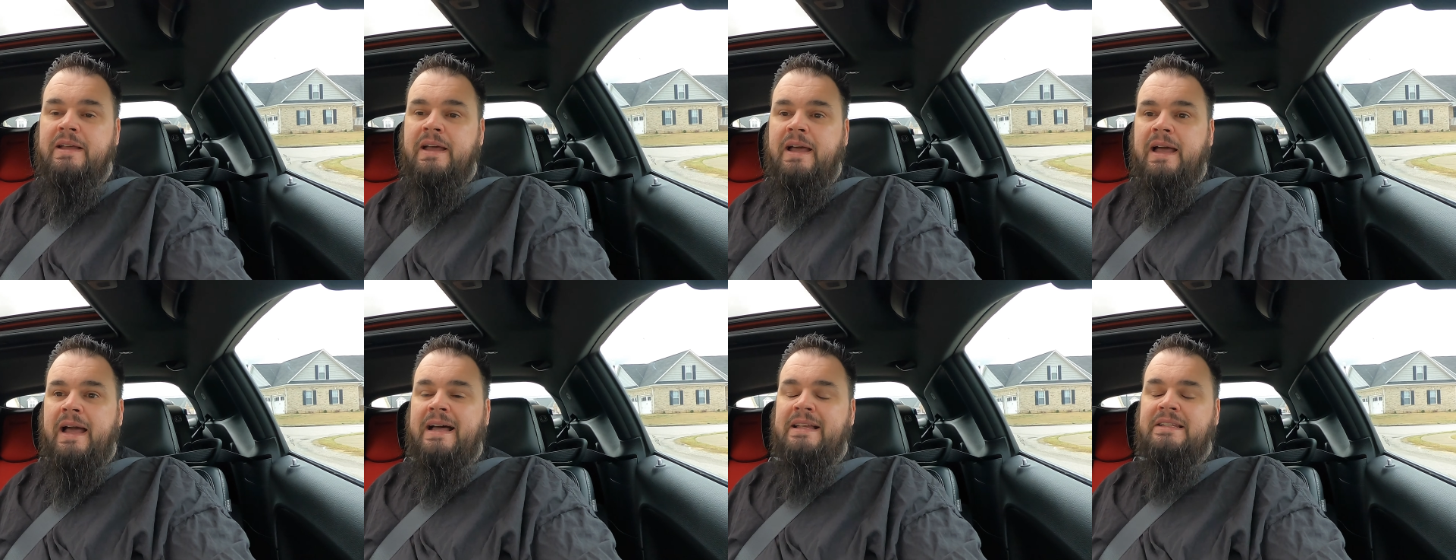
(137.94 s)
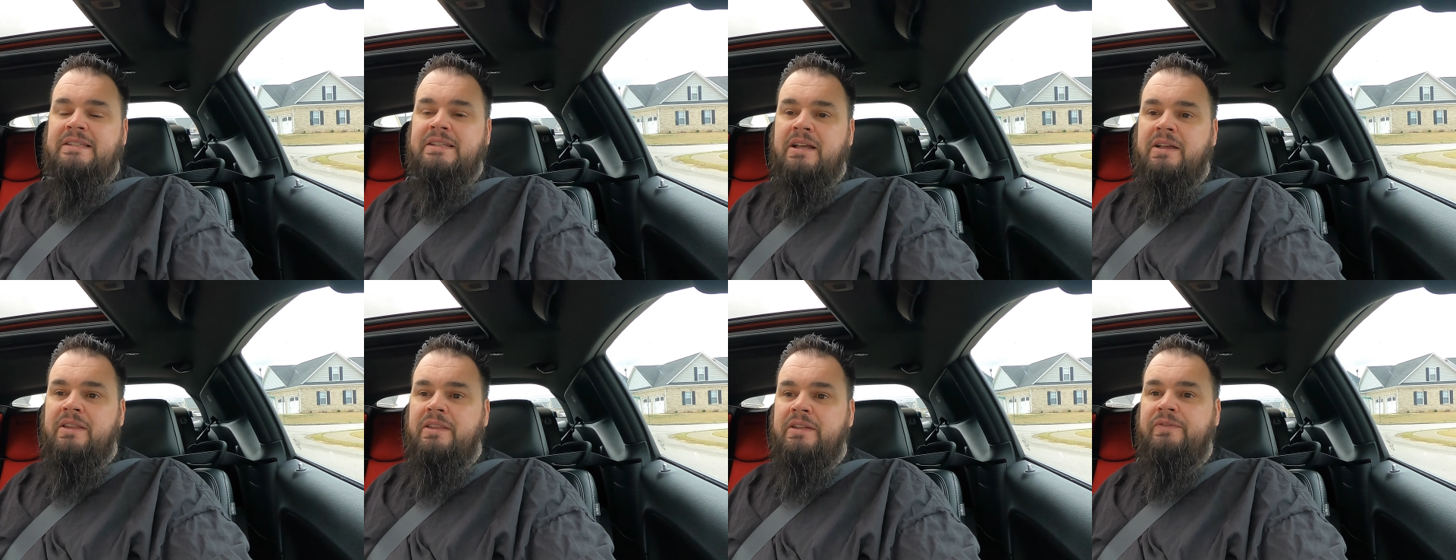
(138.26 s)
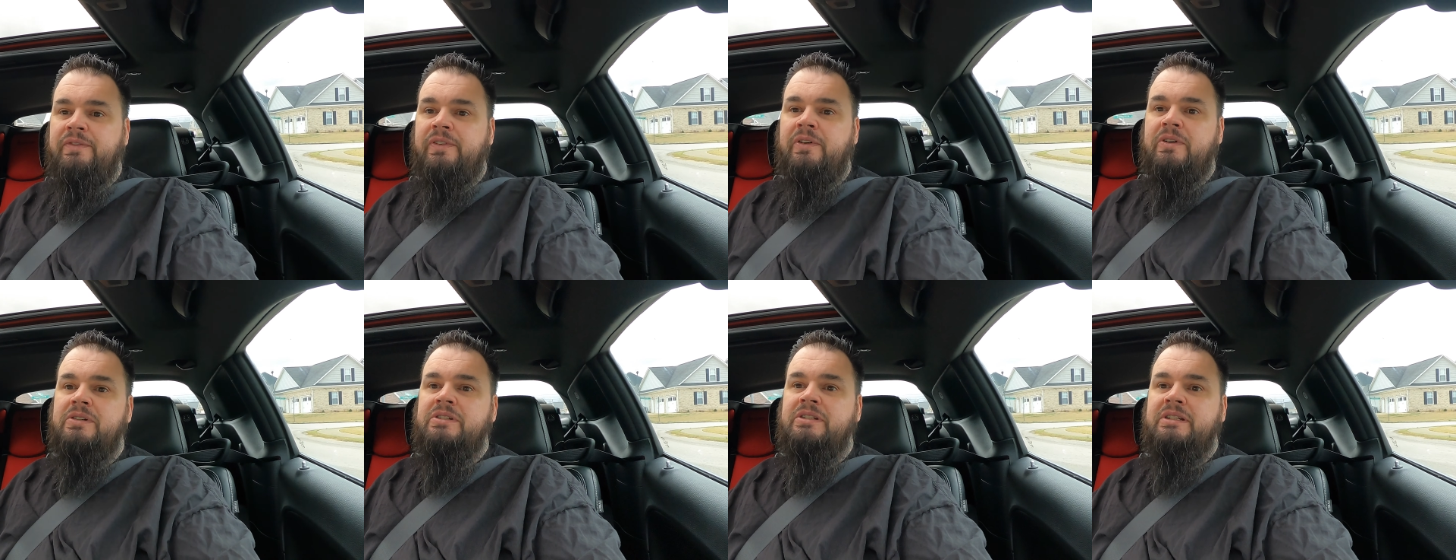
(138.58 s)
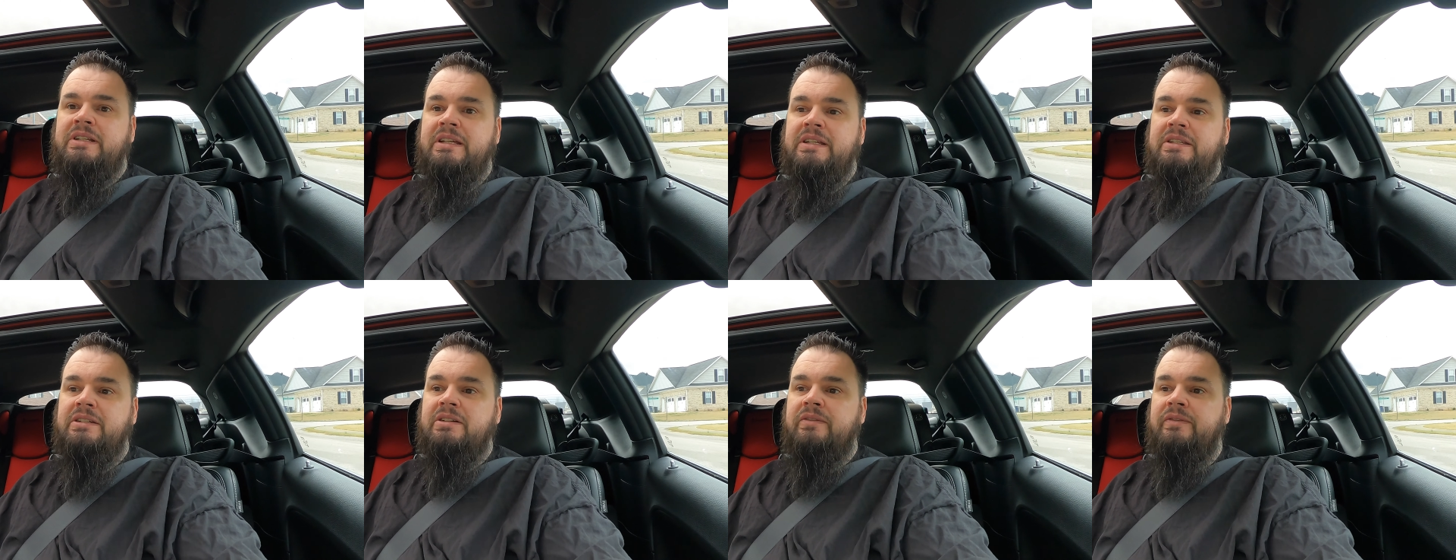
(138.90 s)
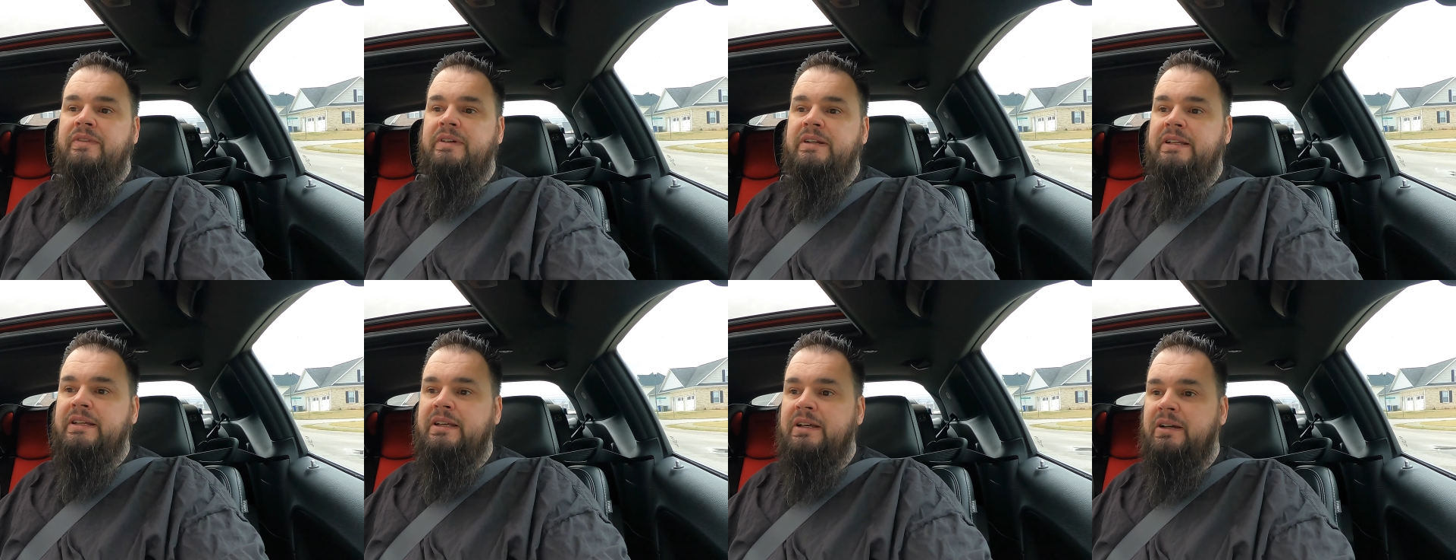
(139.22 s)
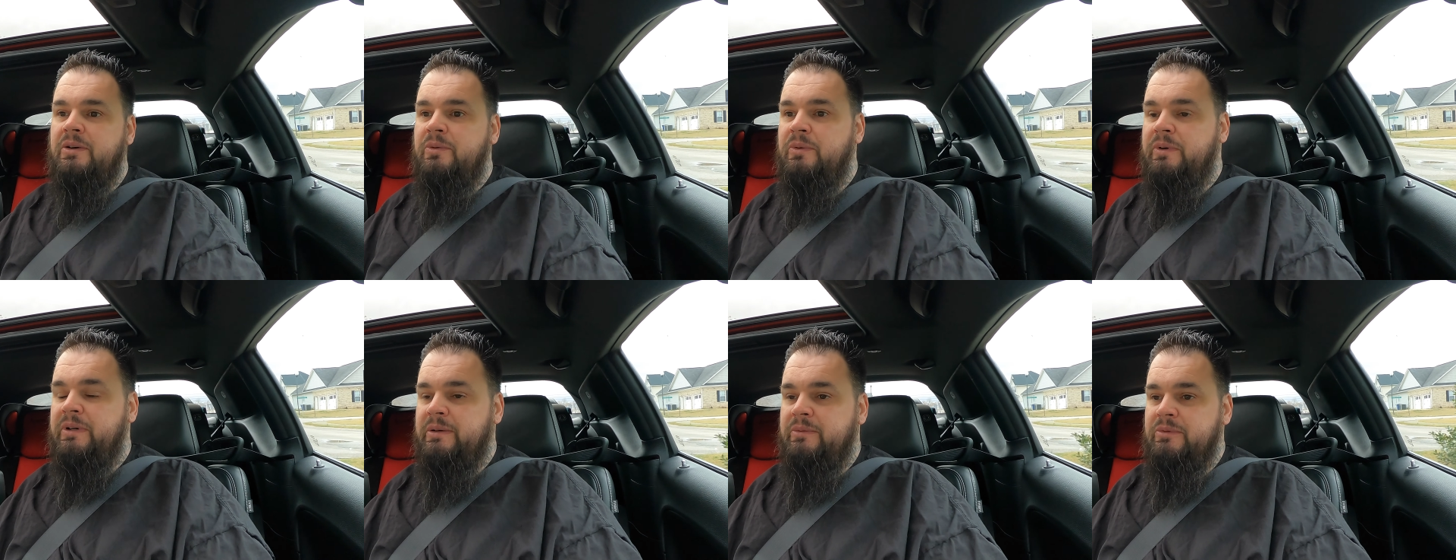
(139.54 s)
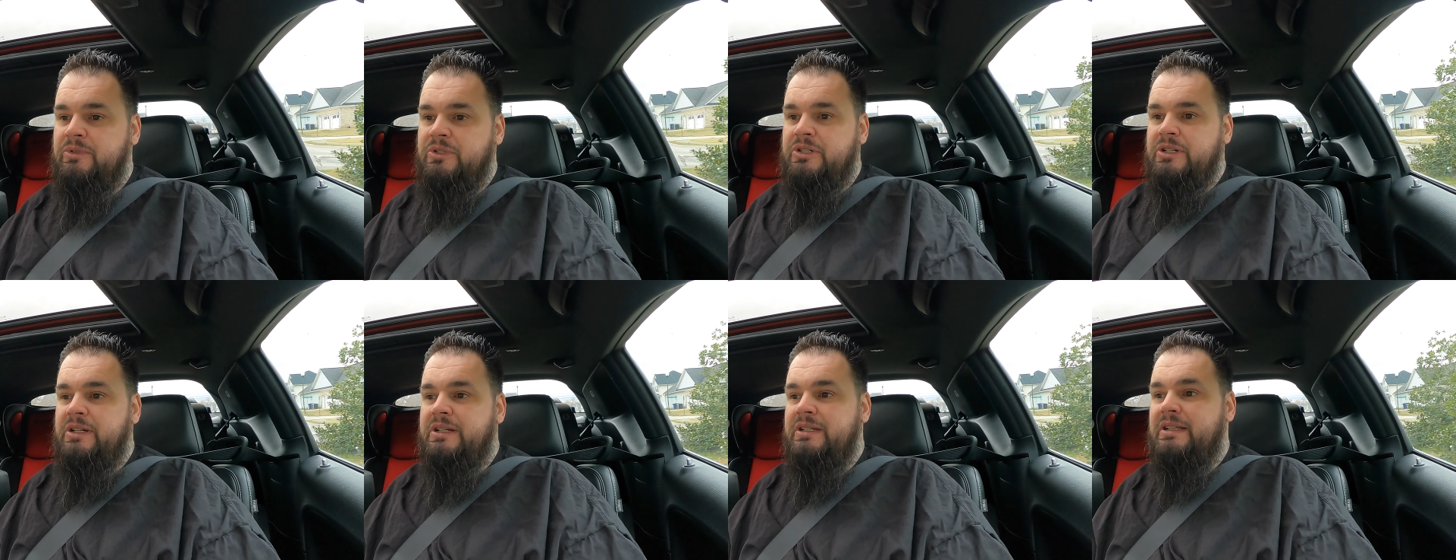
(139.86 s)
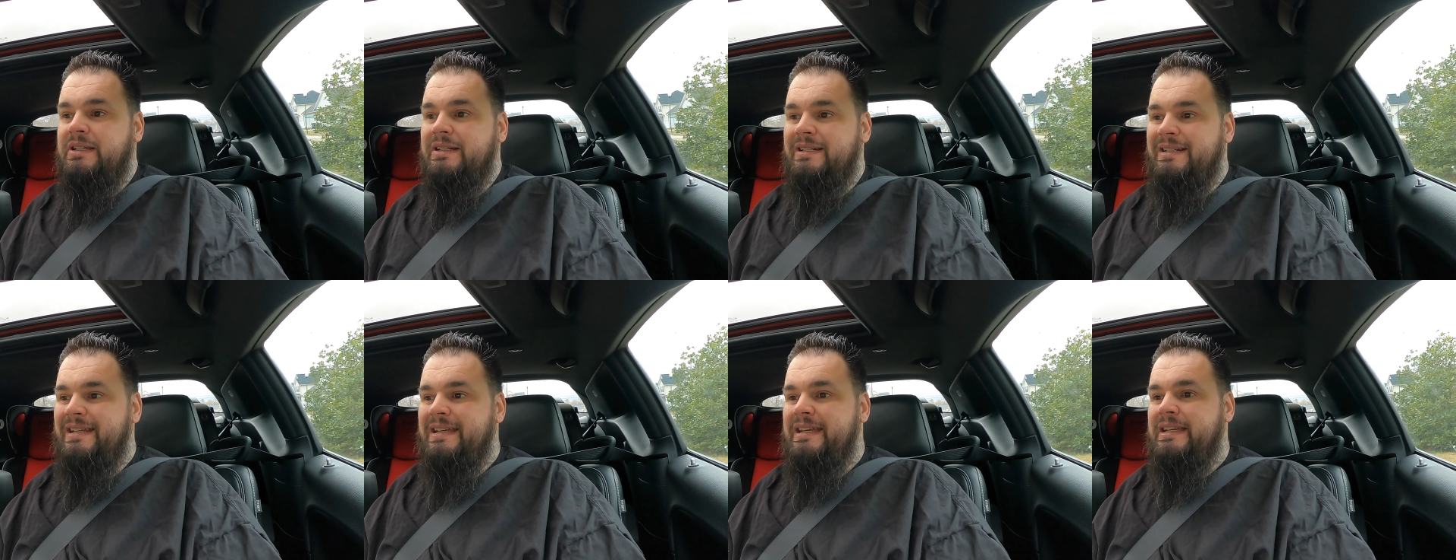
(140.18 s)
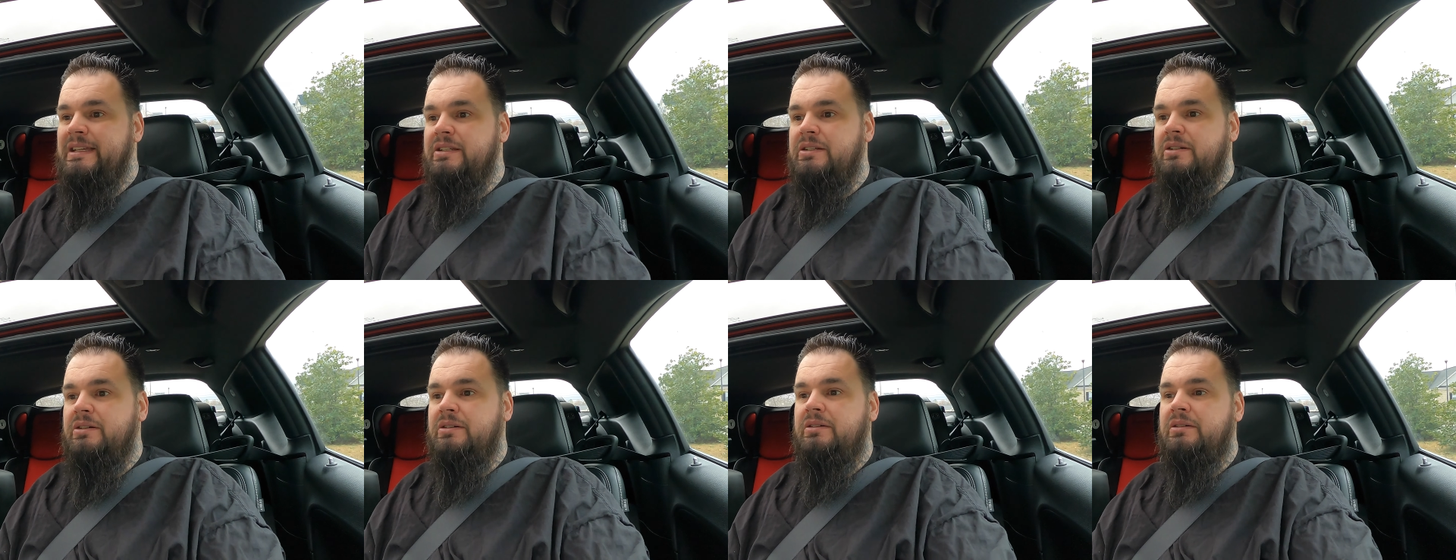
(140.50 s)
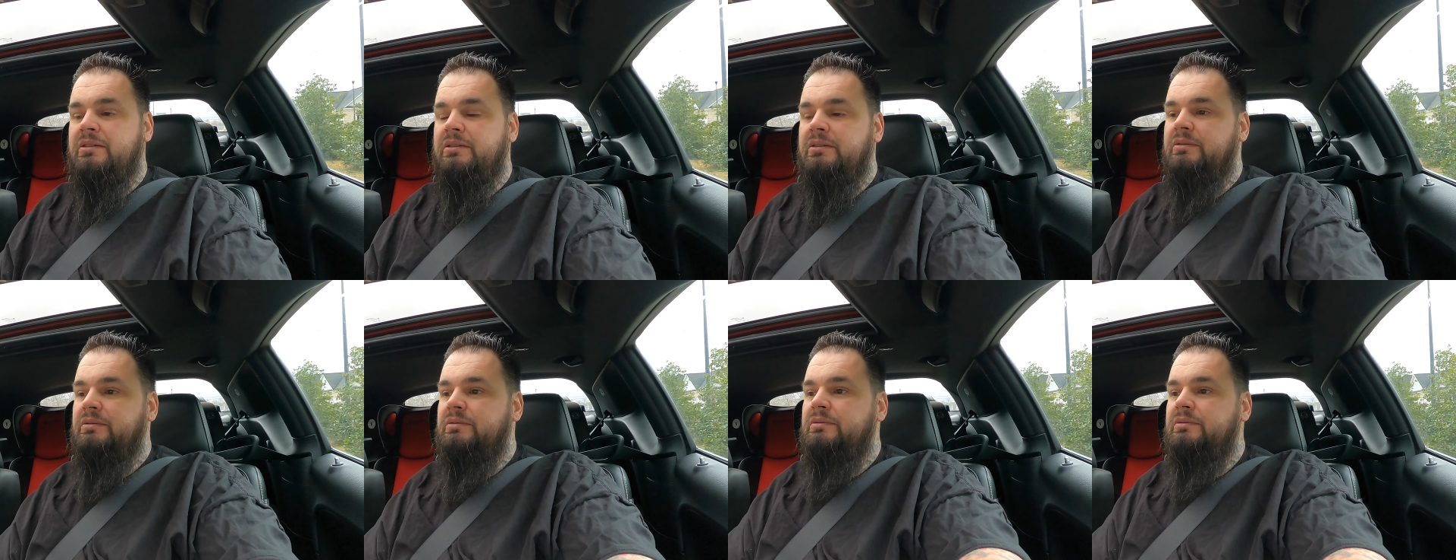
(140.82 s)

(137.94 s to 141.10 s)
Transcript: I saw the first teaser video when it was just a teaser.